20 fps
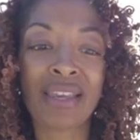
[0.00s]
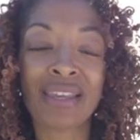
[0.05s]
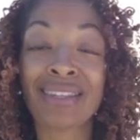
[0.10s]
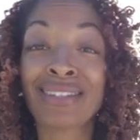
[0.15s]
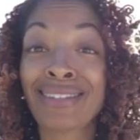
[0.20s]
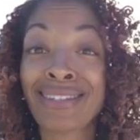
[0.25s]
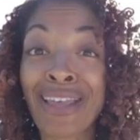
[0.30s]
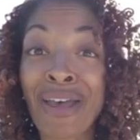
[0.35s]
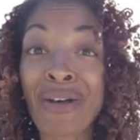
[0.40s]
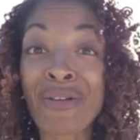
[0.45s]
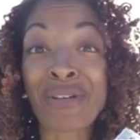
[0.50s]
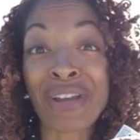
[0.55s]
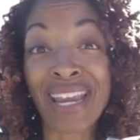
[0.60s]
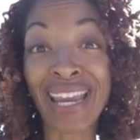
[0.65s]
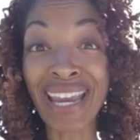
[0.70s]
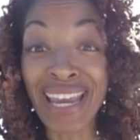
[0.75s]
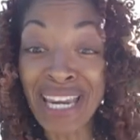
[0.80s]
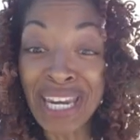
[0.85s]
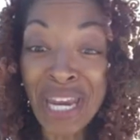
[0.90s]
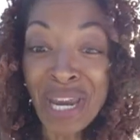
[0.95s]
So
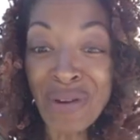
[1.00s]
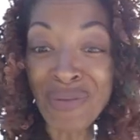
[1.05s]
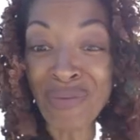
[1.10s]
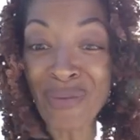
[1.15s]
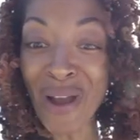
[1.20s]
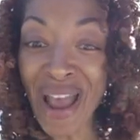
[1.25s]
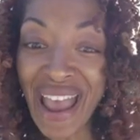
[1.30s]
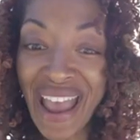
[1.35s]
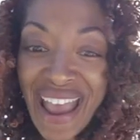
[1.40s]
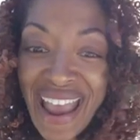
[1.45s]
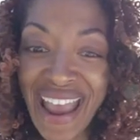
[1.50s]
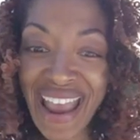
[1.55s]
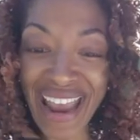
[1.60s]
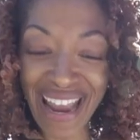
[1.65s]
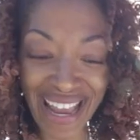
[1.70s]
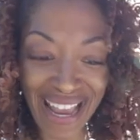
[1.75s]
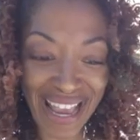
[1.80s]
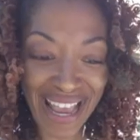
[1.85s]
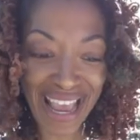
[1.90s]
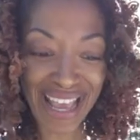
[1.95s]

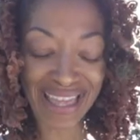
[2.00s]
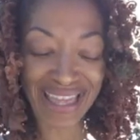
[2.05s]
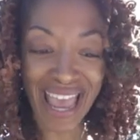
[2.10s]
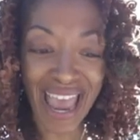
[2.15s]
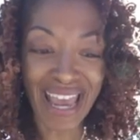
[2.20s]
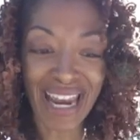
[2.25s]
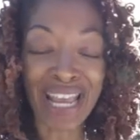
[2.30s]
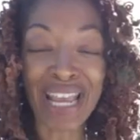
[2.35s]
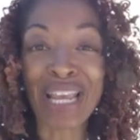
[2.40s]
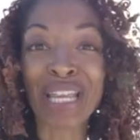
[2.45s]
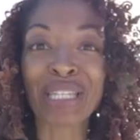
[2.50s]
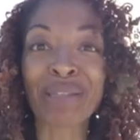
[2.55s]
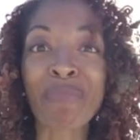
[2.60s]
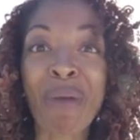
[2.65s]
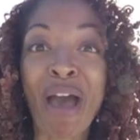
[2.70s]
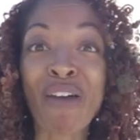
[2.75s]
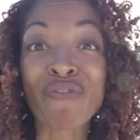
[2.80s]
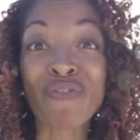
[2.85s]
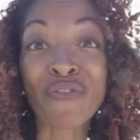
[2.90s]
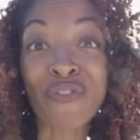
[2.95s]
anyway, that is
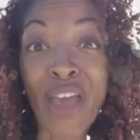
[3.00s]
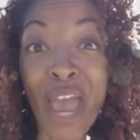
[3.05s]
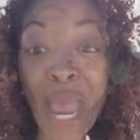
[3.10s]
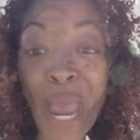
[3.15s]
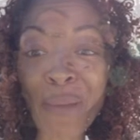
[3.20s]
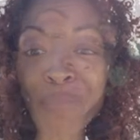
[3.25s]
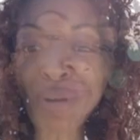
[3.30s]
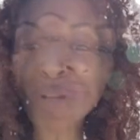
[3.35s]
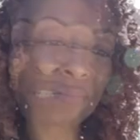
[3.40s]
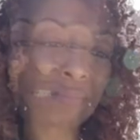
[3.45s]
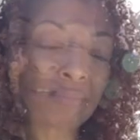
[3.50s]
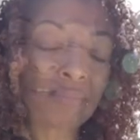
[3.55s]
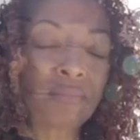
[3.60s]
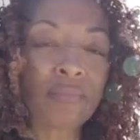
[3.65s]
my fabric.